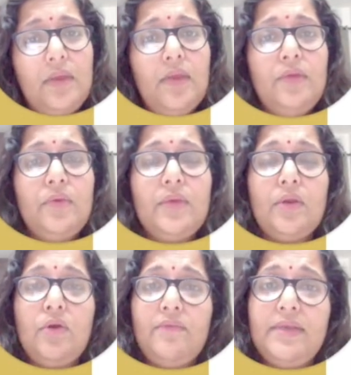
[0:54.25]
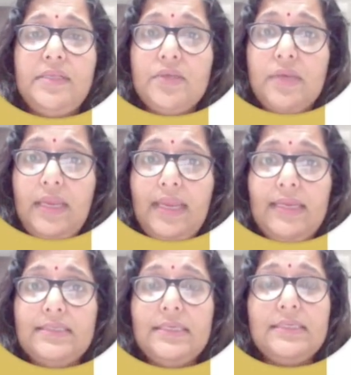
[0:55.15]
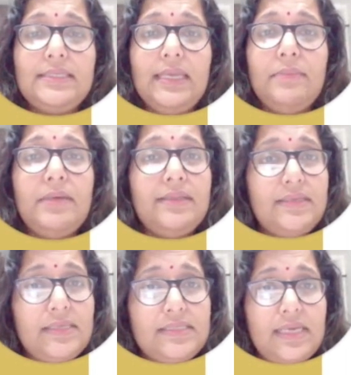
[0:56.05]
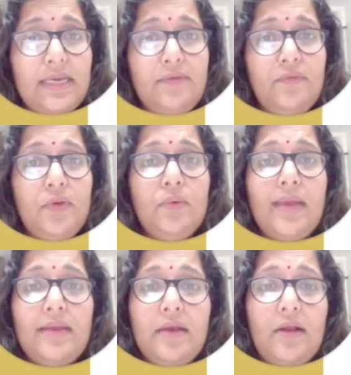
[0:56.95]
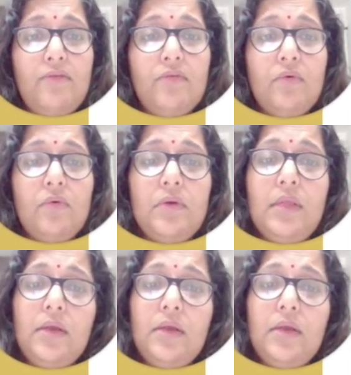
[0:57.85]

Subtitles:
You can always create a table in the design view and control